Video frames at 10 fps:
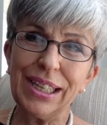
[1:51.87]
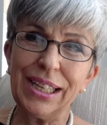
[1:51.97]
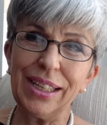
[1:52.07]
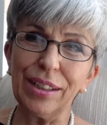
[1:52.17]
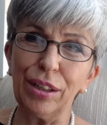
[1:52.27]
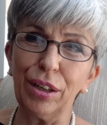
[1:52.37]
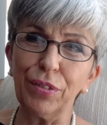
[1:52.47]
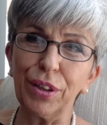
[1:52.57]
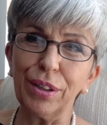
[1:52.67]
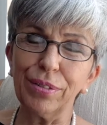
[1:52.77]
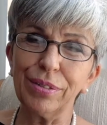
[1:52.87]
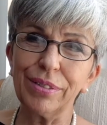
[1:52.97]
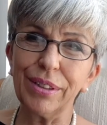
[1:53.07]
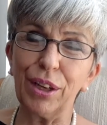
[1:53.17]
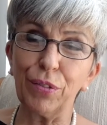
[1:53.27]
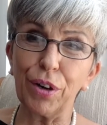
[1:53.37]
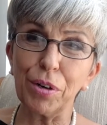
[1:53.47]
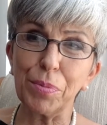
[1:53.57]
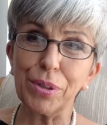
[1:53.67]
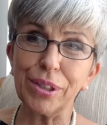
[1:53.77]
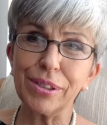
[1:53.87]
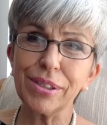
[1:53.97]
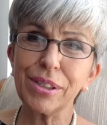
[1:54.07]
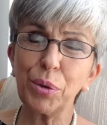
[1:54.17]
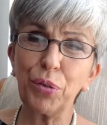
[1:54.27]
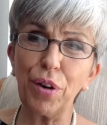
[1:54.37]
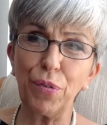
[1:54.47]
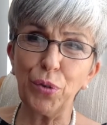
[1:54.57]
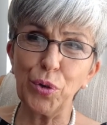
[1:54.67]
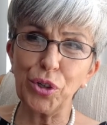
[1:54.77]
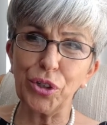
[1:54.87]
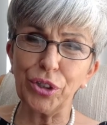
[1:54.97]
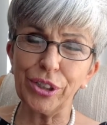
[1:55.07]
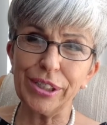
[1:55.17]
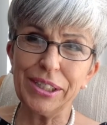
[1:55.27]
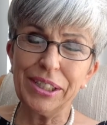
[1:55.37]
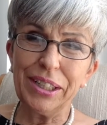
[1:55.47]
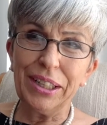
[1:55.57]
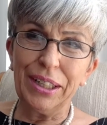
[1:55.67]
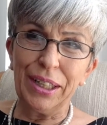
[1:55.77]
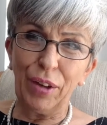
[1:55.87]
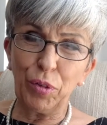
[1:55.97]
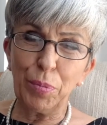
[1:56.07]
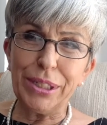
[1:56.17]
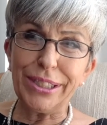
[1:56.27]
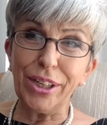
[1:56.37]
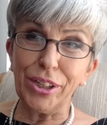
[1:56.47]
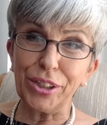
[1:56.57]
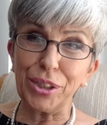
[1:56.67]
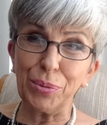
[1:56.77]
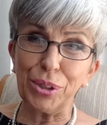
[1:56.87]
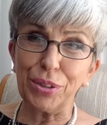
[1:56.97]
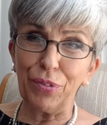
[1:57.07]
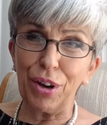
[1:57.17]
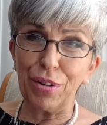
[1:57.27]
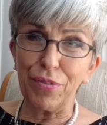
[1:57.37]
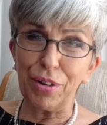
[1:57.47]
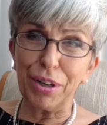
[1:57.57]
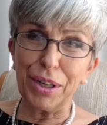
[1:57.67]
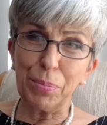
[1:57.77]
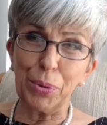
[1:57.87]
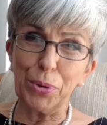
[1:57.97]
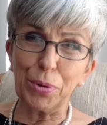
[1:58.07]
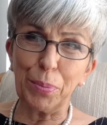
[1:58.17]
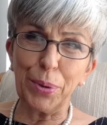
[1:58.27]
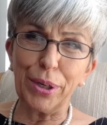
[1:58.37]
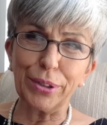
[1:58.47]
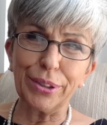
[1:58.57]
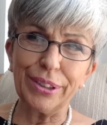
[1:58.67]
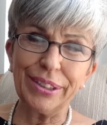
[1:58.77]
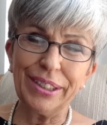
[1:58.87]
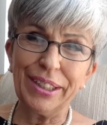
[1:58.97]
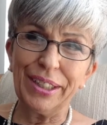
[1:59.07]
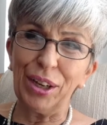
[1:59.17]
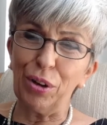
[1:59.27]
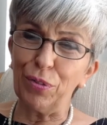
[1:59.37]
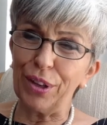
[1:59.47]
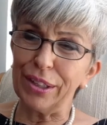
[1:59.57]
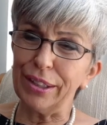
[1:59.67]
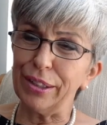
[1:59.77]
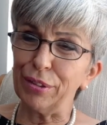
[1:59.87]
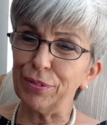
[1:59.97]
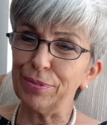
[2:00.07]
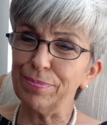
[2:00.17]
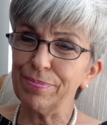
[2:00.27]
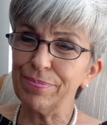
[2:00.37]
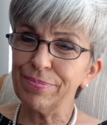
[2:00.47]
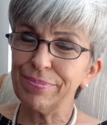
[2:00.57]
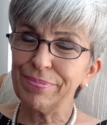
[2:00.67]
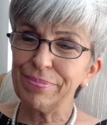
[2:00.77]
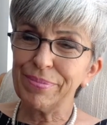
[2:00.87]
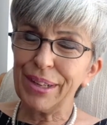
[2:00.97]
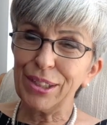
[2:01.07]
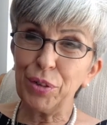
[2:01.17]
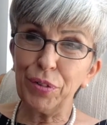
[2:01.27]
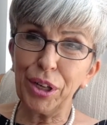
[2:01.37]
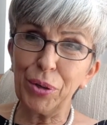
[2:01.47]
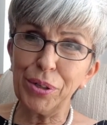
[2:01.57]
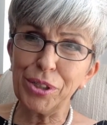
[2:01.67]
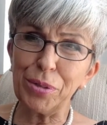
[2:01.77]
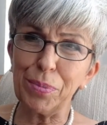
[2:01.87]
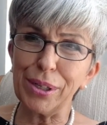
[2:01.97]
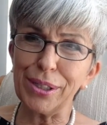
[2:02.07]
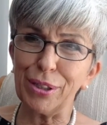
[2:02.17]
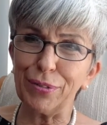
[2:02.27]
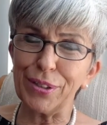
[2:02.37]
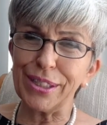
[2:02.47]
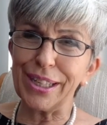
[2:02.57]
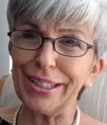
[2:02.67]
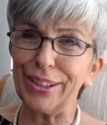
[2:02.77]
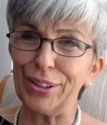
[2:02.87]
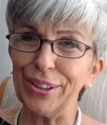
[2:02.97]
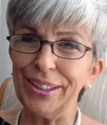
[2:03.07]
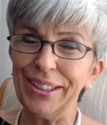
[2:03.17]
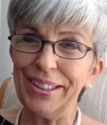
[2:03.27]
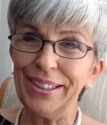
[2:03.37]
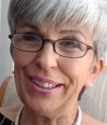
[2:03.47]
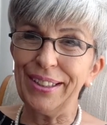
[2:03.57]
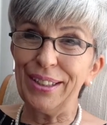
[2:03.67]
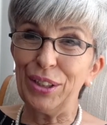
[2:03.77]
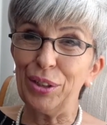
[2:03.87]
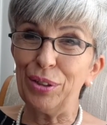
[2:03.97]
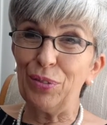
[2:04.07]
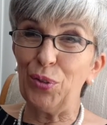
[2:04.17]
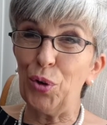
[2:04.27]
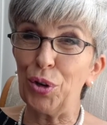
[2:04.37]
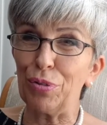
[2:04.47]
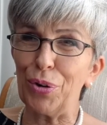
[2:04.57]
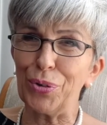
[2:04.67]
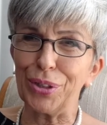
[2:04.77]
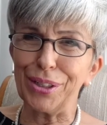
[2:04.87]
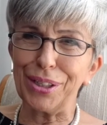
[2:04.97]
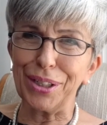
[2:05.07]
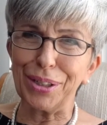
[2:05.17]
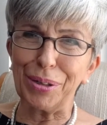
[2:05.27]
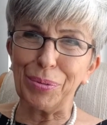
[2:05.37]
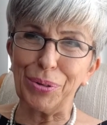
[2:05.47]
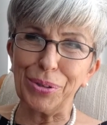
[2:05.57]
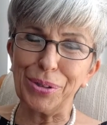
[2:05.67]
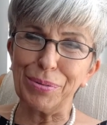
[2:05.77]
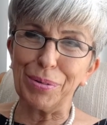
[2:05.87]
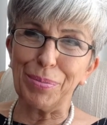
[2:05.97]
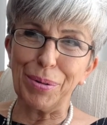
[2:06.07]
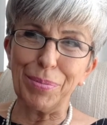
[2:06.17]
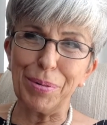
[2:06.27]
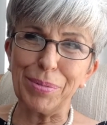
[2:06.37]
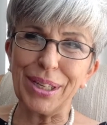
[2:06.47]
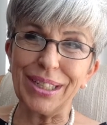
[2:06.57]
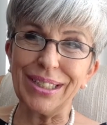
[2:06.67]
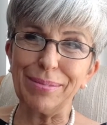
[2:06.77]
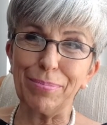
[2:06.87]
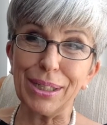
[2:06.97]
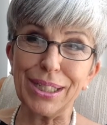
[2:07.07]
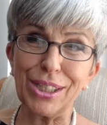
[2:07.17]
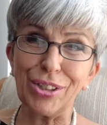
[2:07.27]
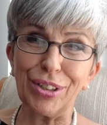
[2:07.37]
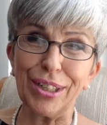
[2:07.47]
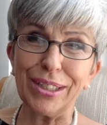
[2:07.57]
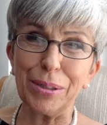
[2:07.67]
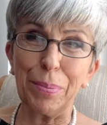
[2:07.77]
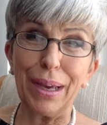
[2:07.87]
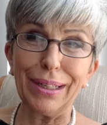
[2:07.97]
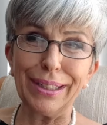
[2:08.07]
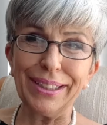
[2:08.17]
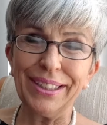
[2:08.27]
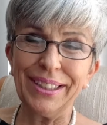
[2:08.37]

in a loving environment. So I was very fortunate. And for me, dance was a very, very important part of that life. So if I question myself as young 4-year-old, I think I was, when my mum sent my sister and I to ballet,